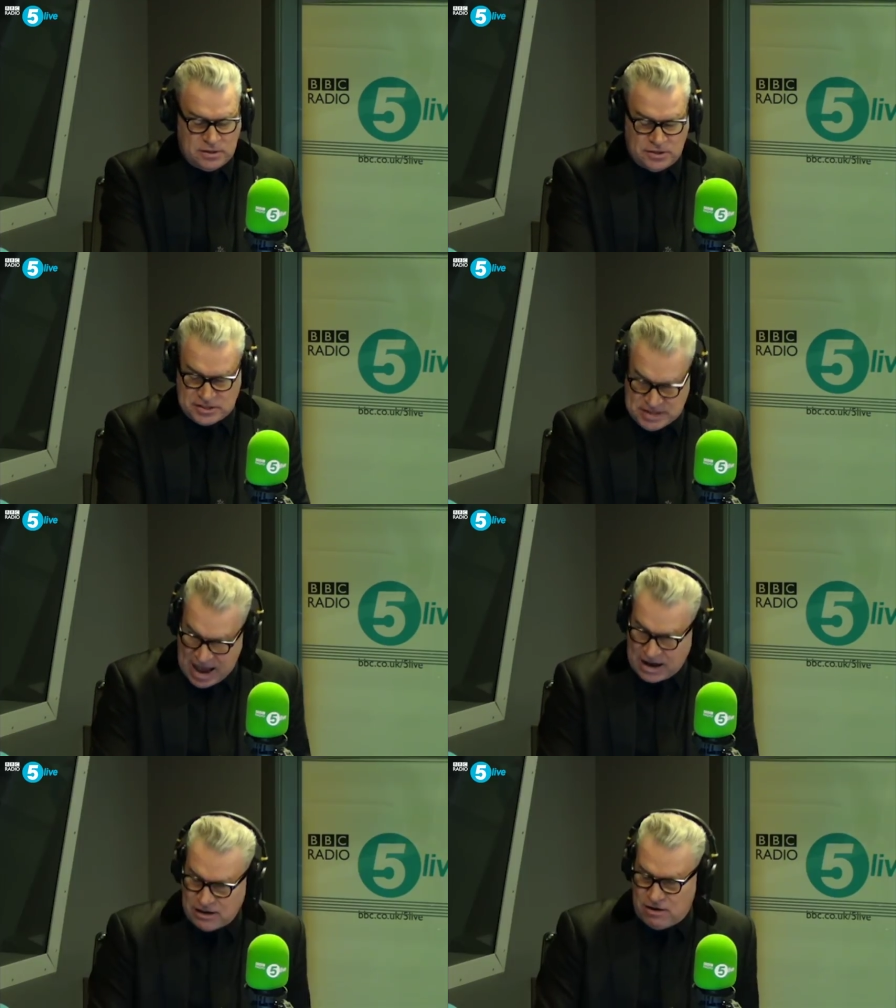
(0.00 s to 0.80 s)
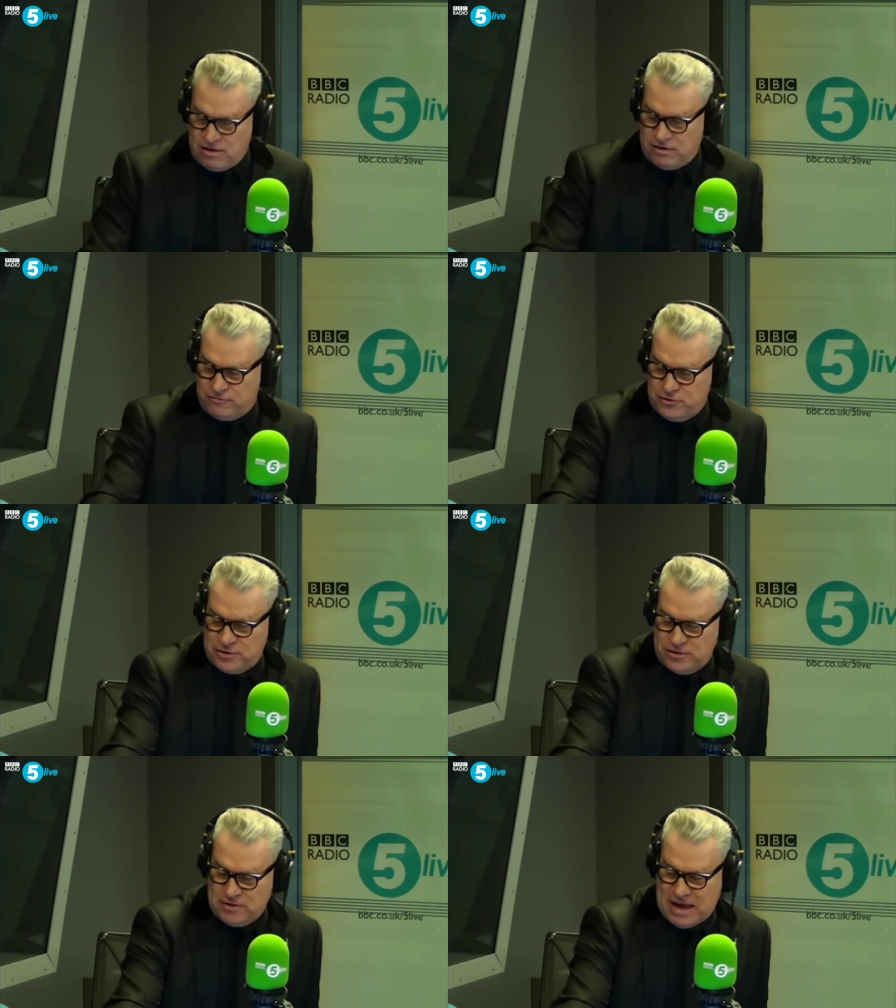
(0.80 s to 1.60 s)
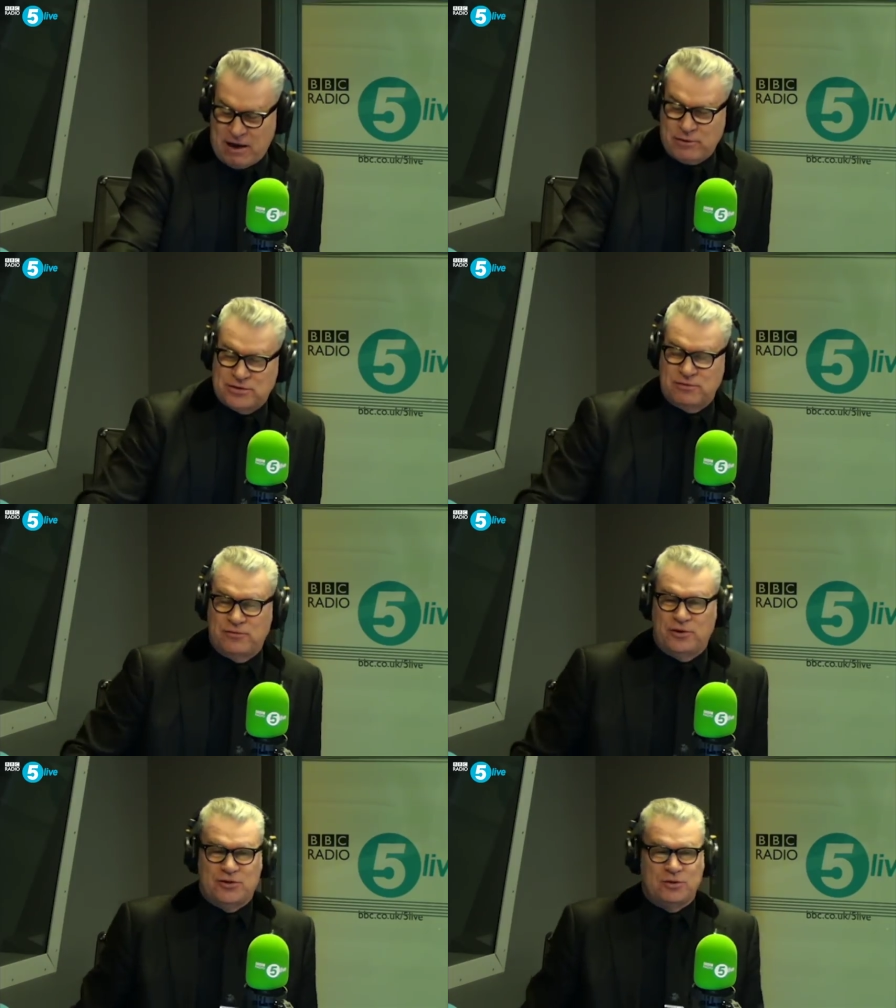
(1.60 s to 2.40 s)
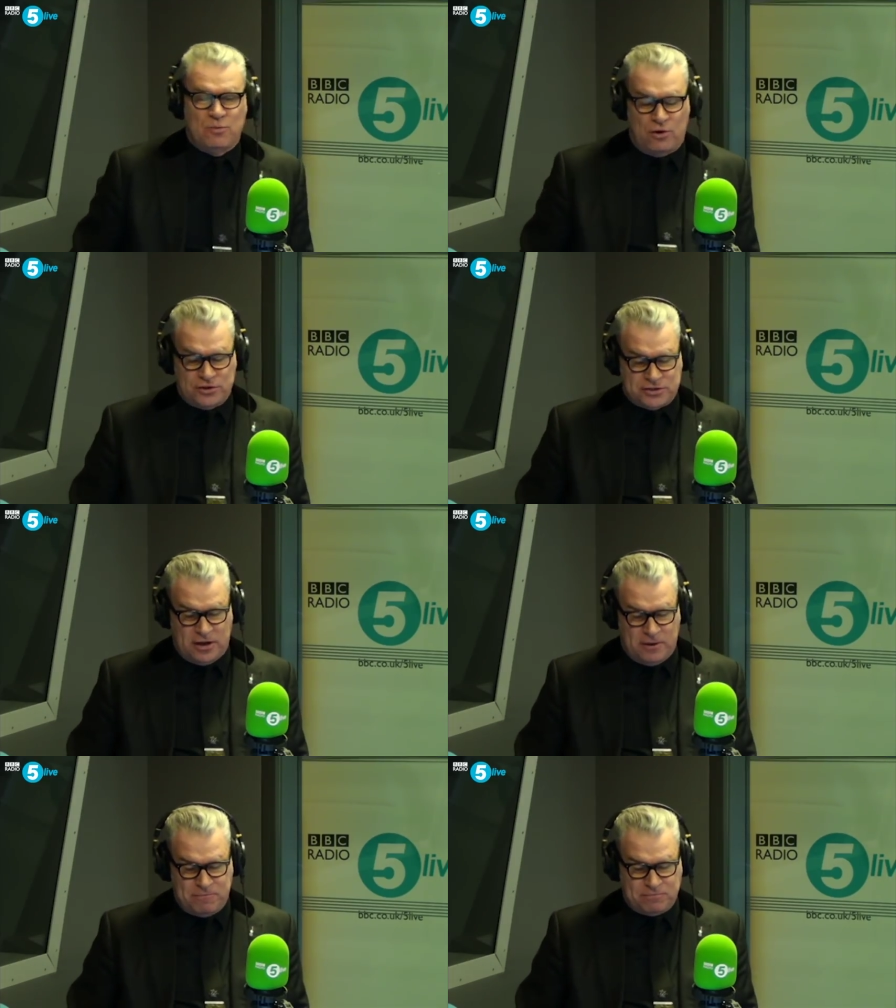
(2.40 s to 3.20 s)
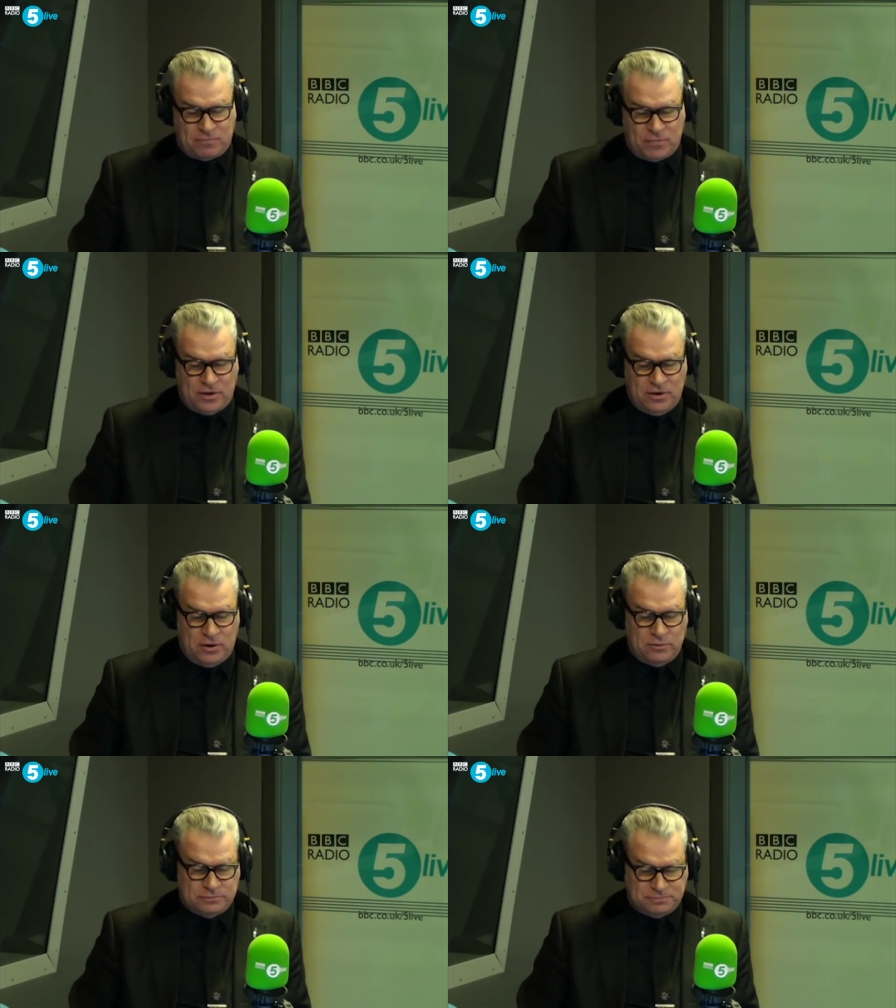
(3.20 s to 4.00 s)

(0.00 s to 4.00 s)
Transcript: The tagline for the Harrison version was, um, you know,